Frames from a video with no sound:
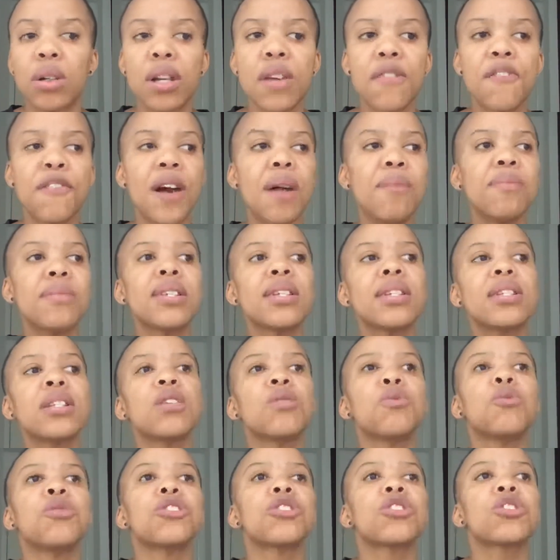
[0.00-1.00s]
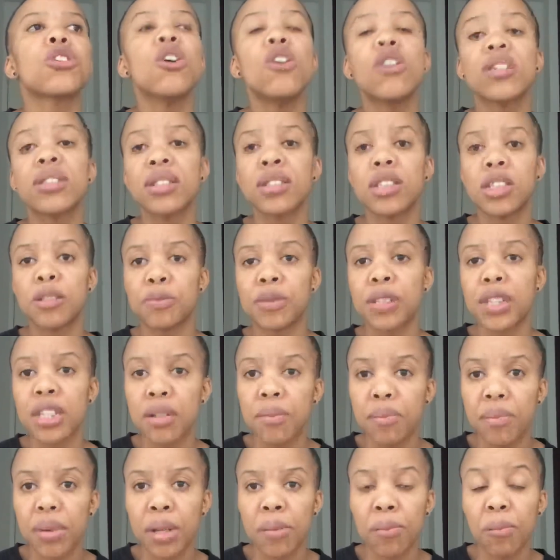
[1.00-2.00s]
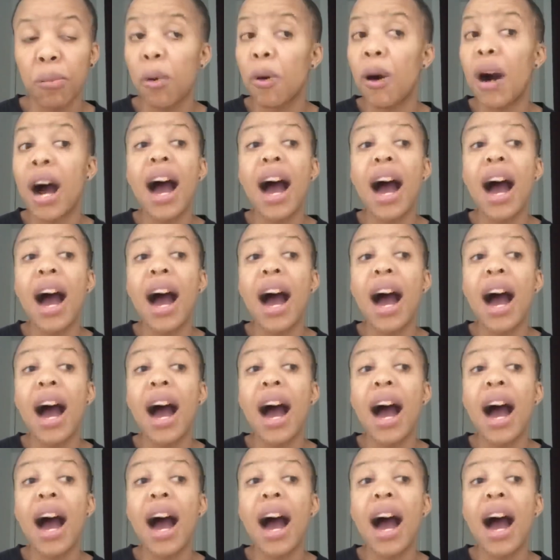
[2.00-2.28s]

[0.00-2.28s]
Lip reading: If I'm sitting with Xhosa speaking people,